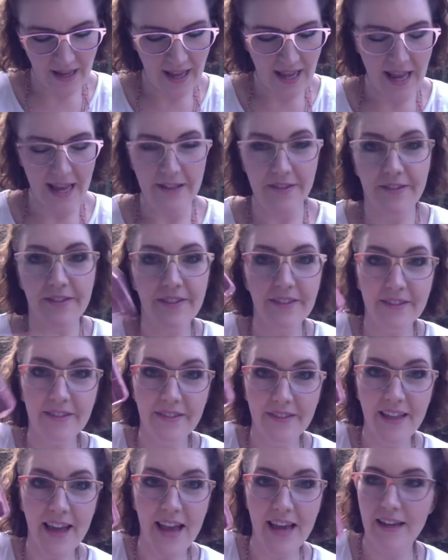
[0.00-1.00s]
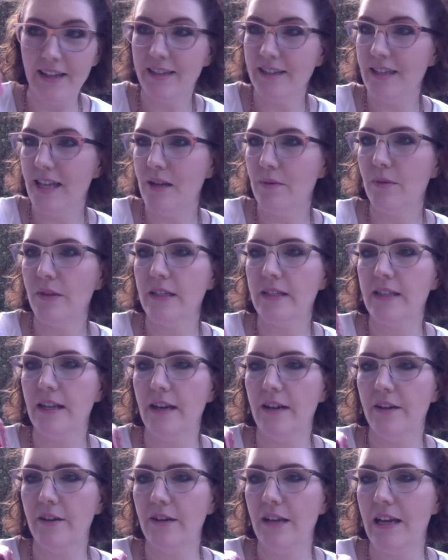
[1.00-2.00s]
and that is like, what is that?
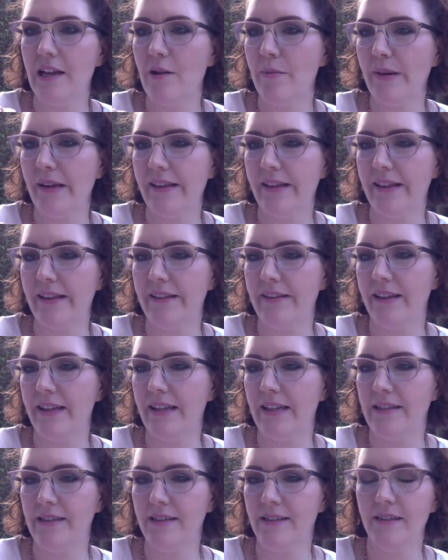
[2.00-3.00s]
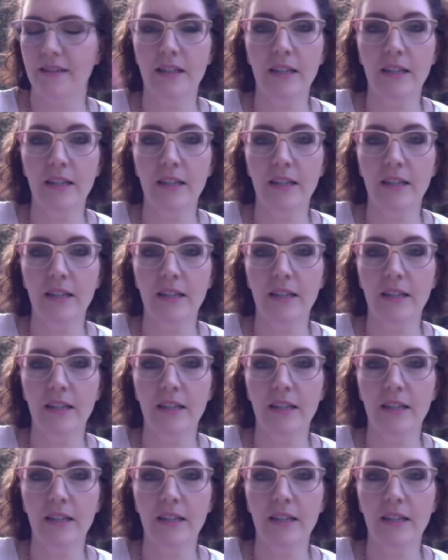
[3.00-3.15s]
I don't know how many that is.